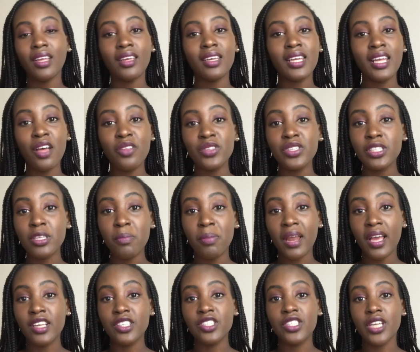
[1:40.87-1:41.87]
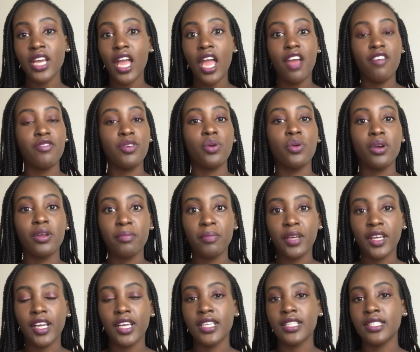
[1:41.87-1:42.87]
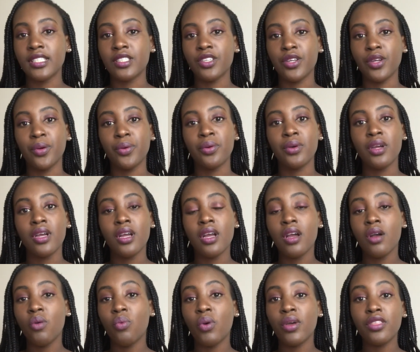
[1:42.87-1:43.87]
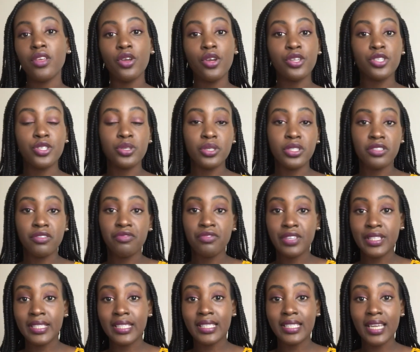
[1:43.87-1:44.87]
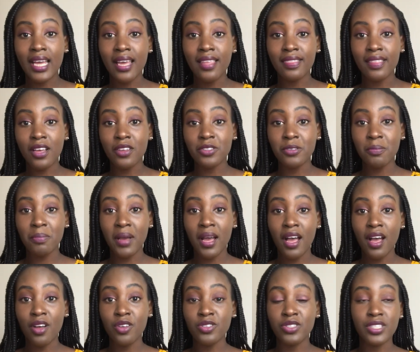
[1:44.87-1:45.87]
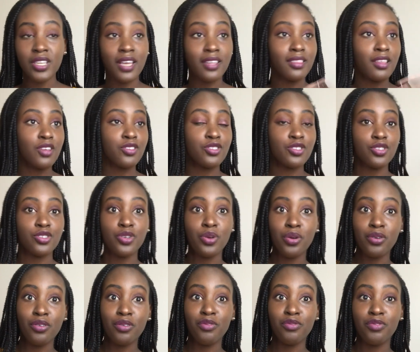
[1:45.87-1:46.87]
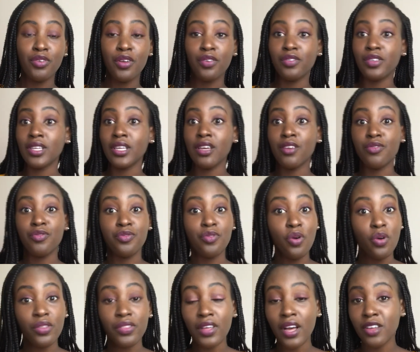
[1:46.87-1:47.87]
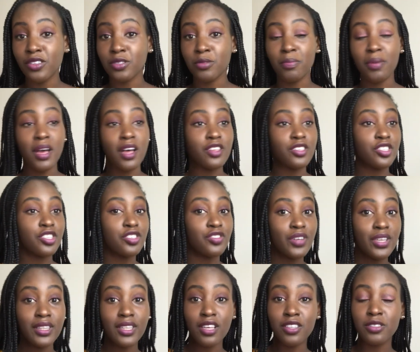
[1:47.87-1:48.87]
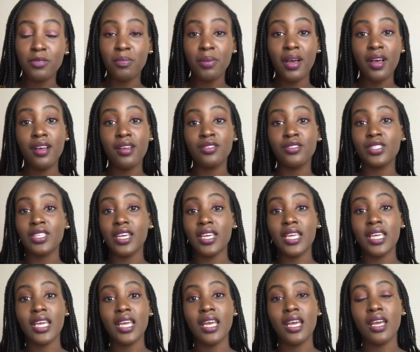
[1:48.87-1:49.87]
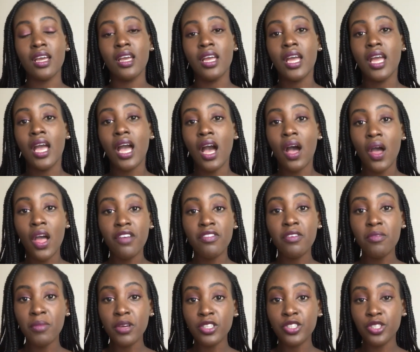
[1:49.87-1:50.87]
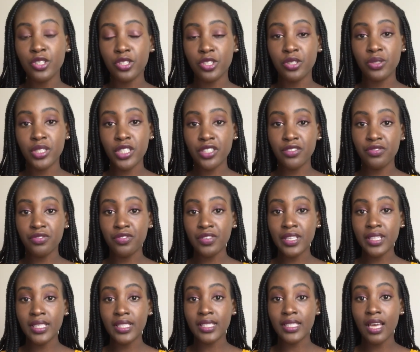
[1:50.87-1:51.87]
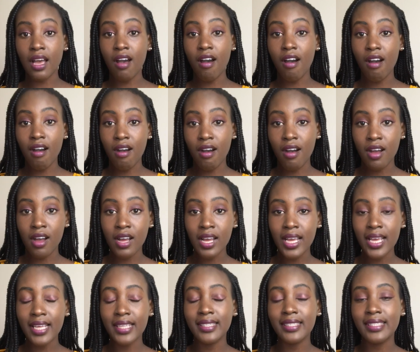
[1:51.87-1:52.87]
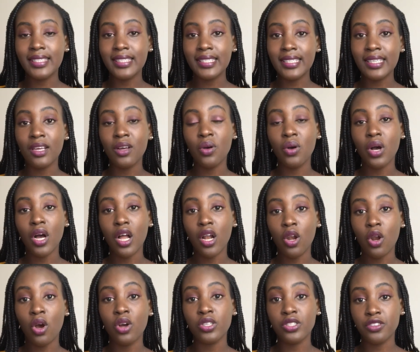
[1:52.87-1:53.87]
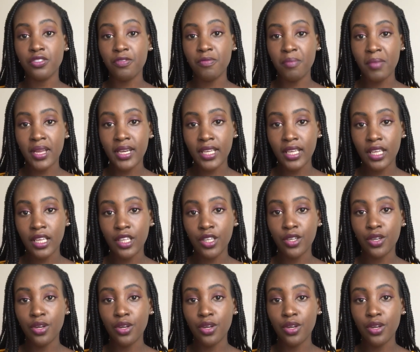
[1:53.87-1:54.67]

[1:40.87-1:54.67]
Now this applies to everyone because whether your tuition fees is £9,000, £9,250, £4,000, £3,000 a year, however much your tuition fees are, it's still a lot of money.